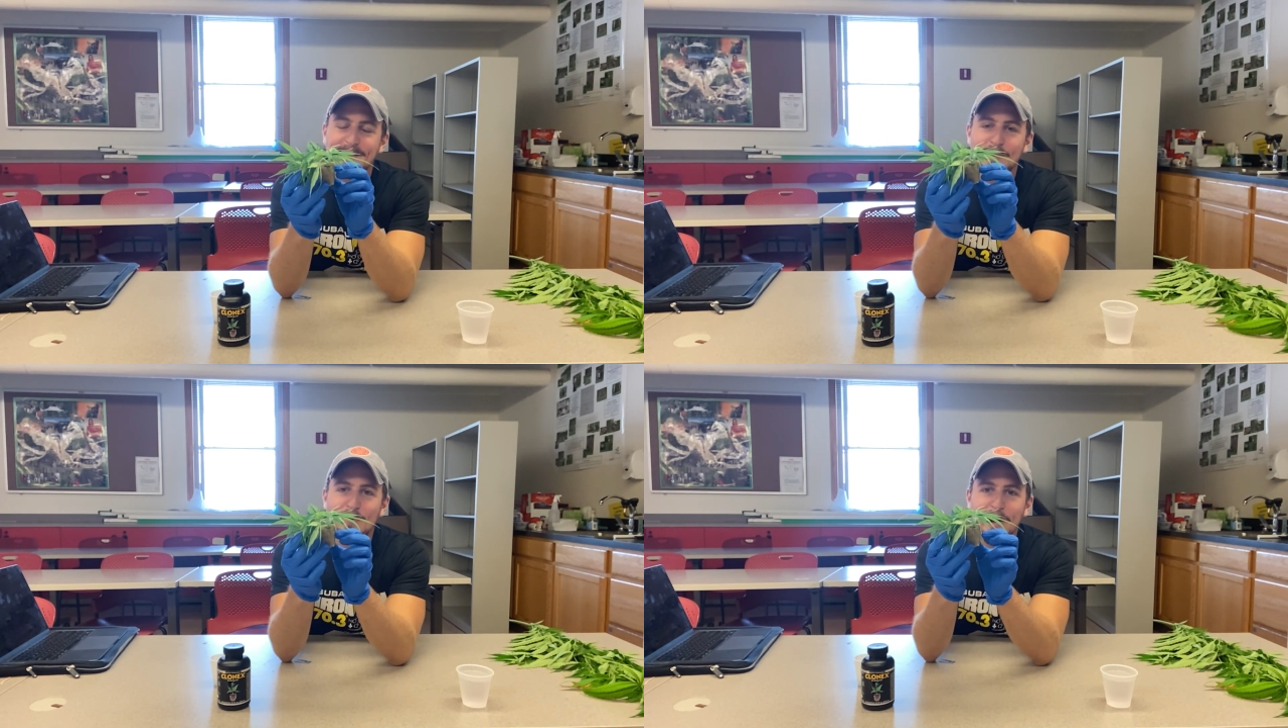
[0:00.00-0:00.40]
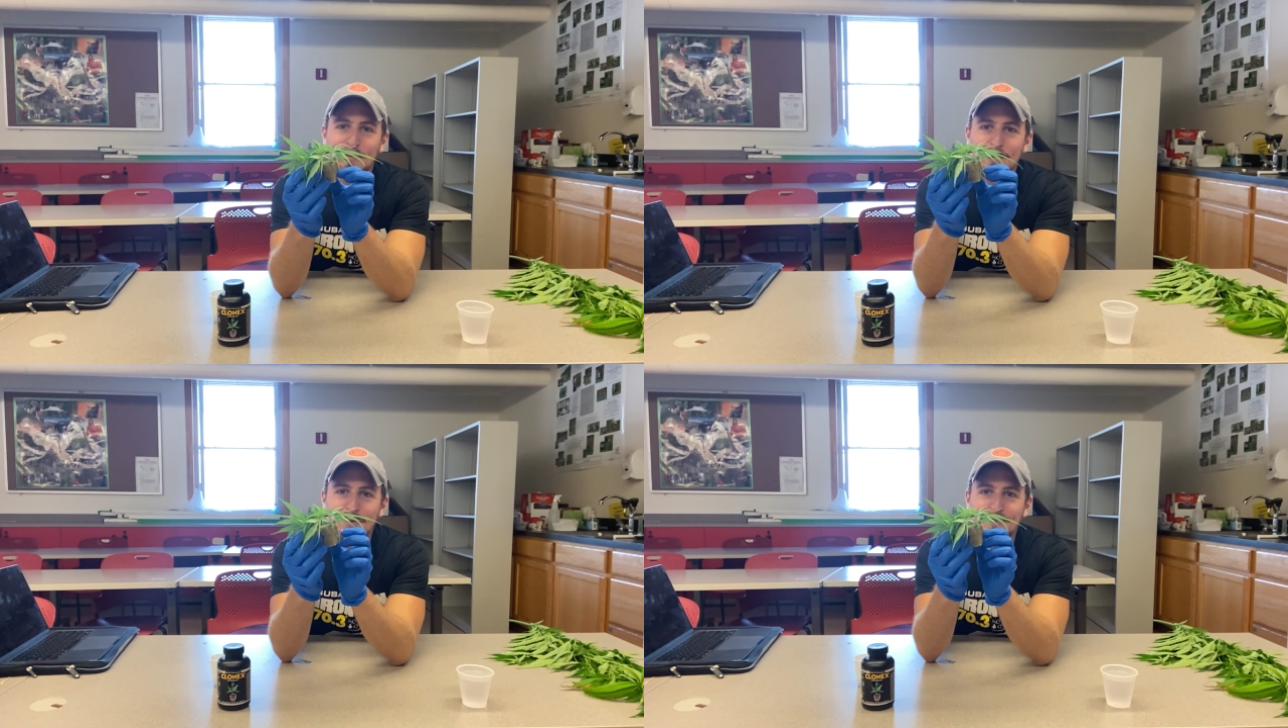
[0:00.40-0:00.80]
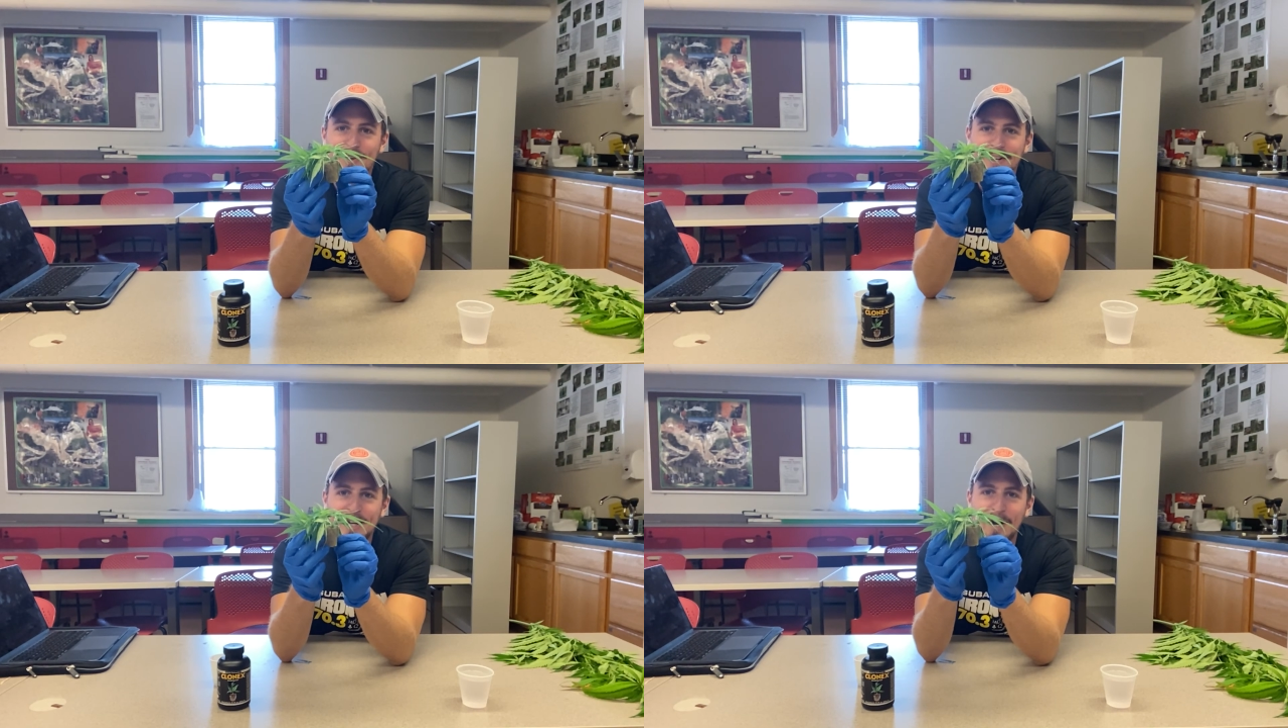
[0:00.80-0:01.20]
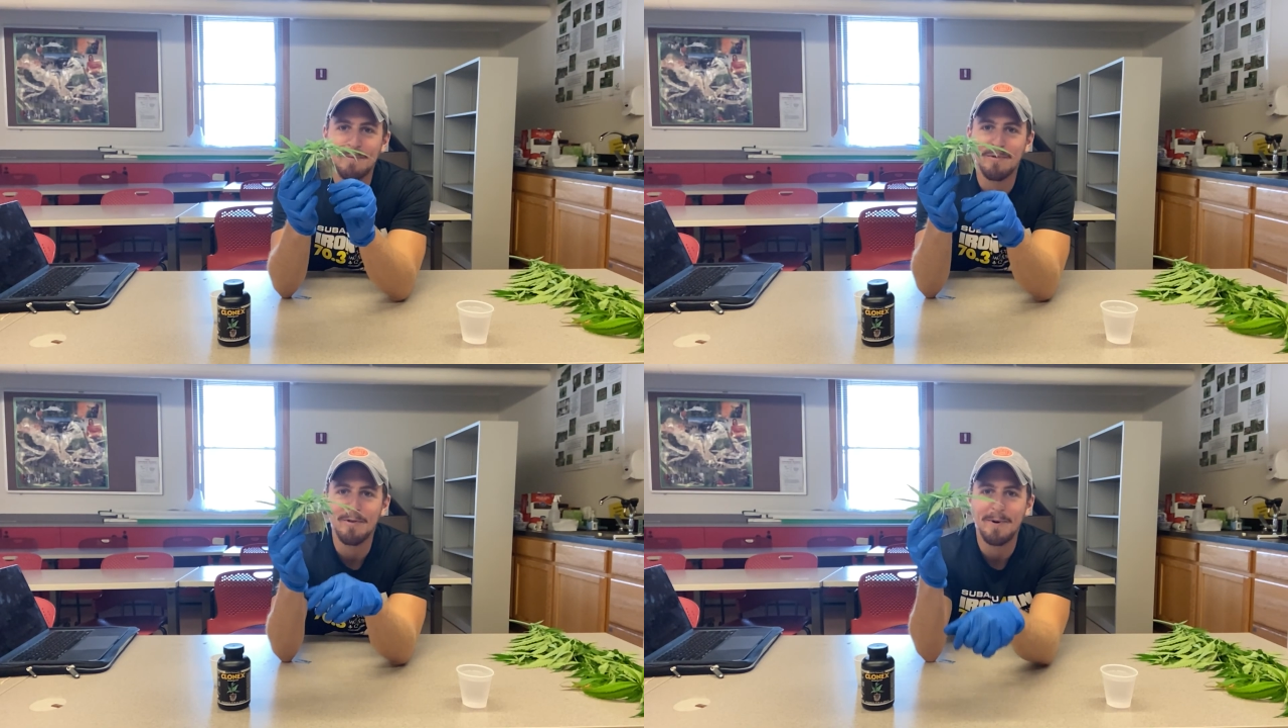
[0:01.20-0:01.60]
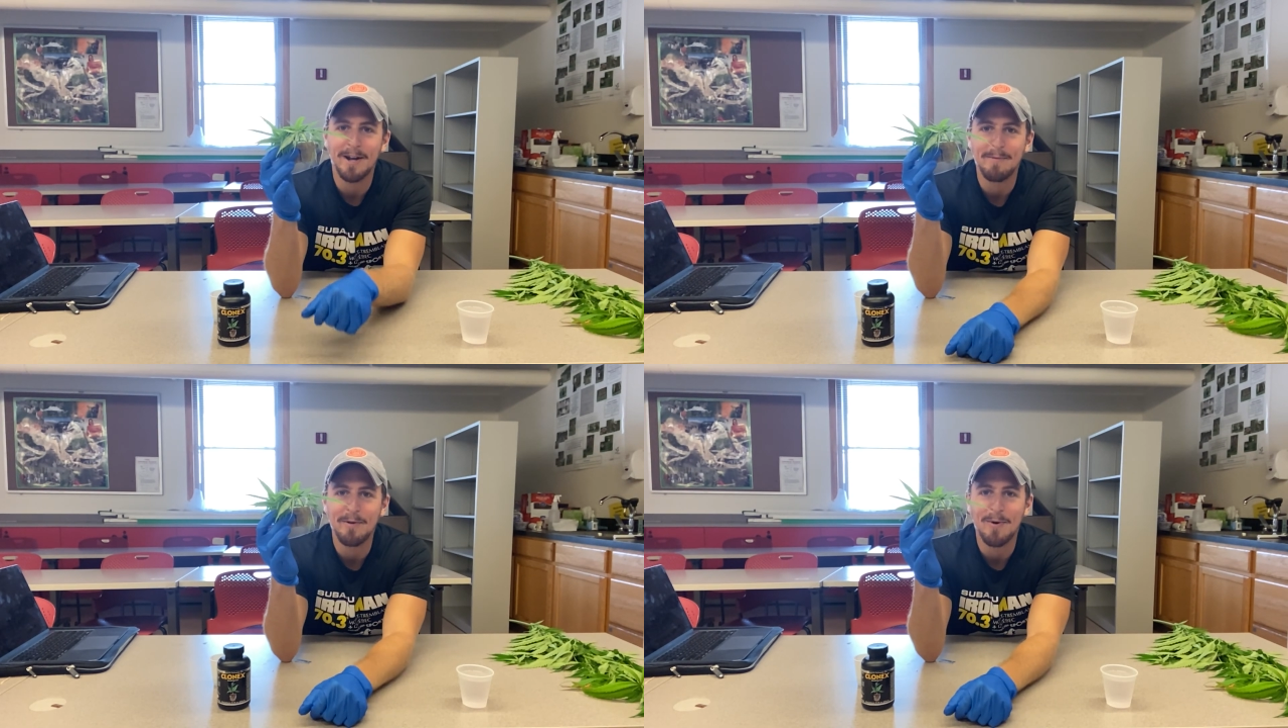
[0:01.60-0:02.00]
the white roots starting to come through the
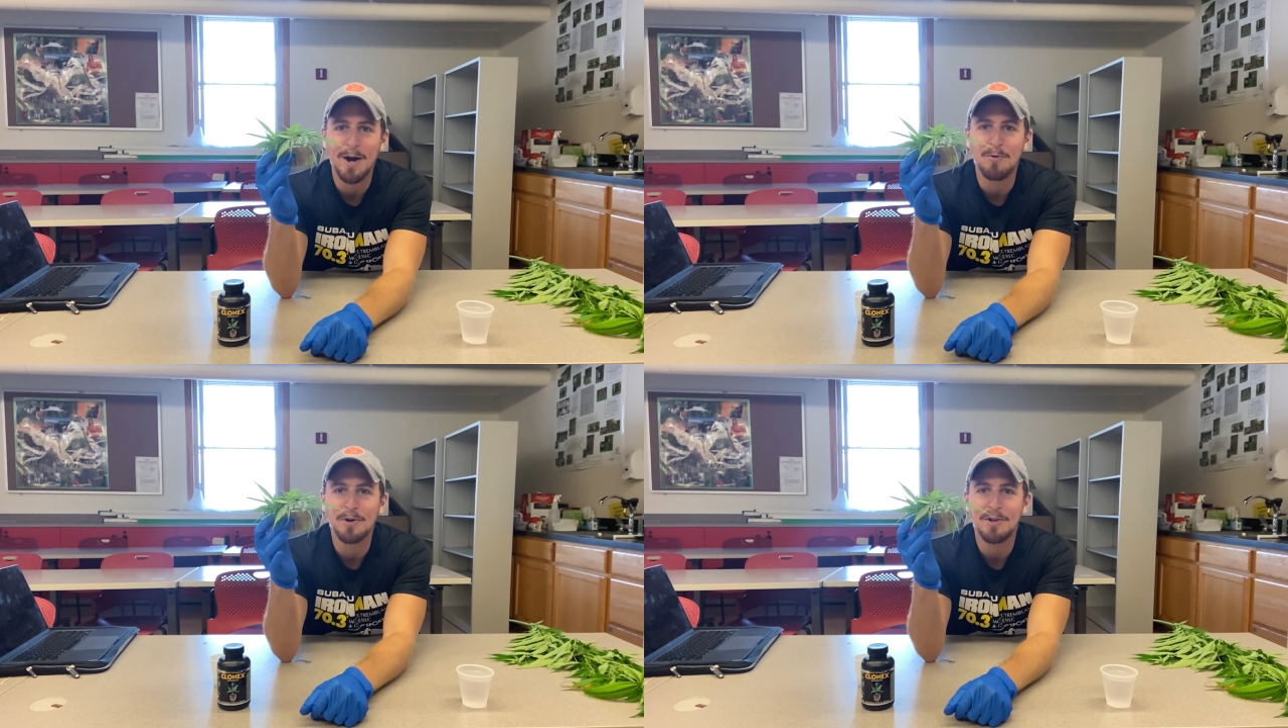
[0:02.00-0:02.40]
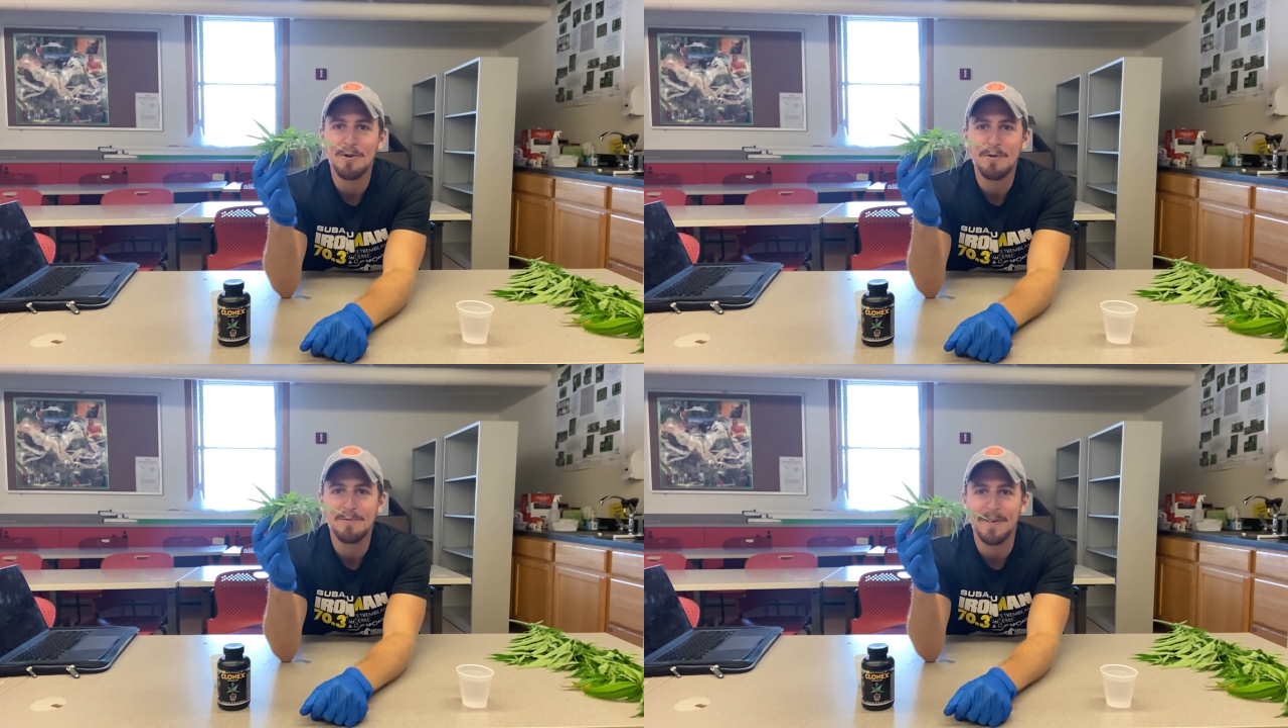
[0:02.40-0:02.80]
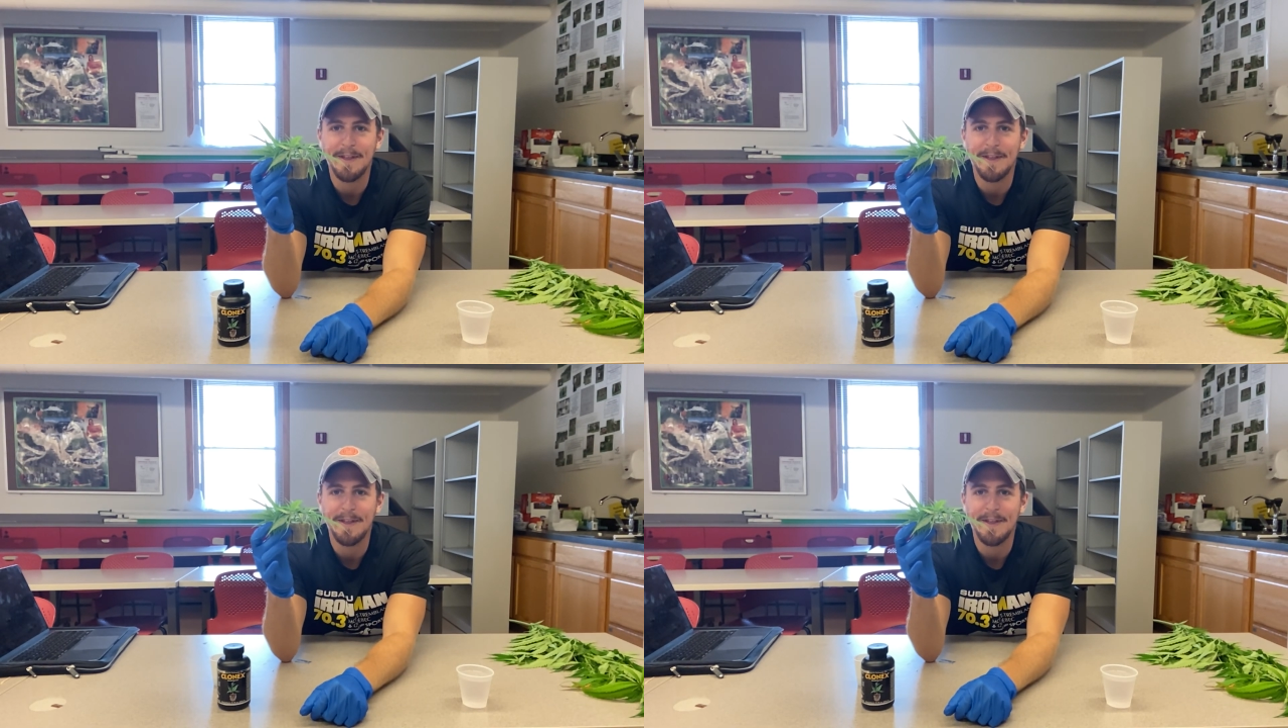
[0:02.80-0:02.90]
bottom of the rock wool cubes,